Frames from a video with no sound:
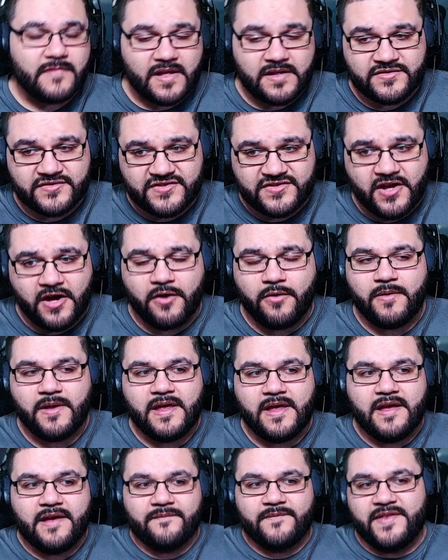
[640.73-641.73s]
So,
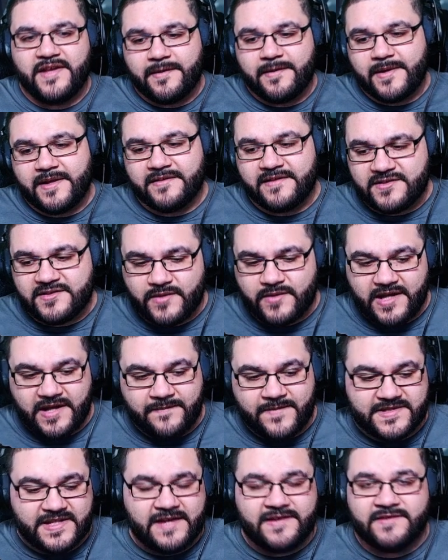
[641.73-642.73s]
if you think about it this way,
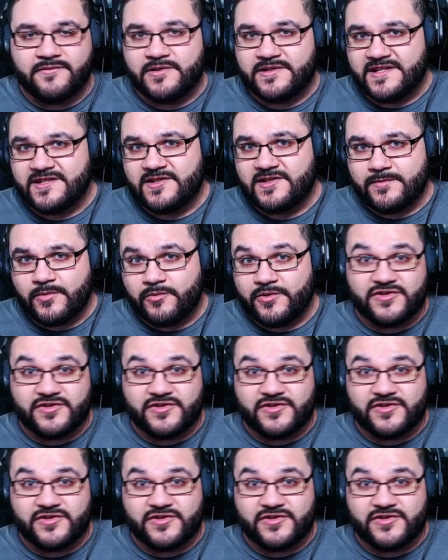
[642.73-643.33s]
if it's irresistible,